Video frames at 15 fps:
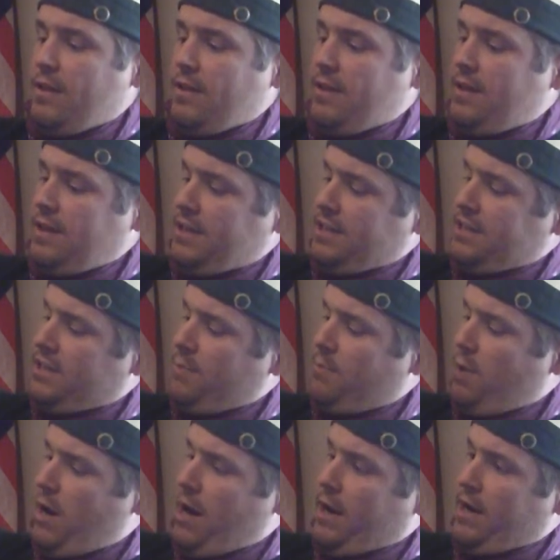this is the
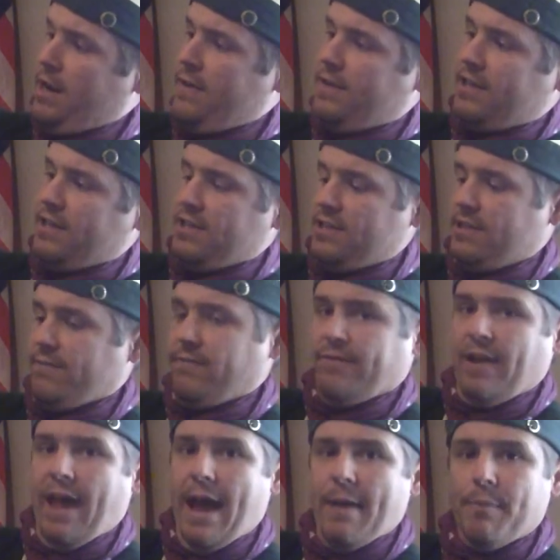body and this is the
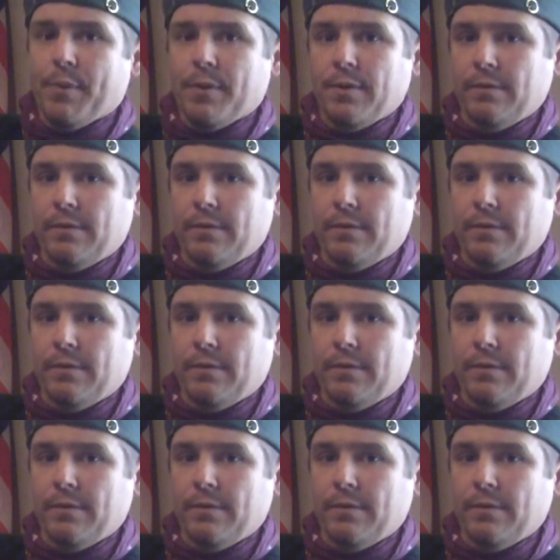flap.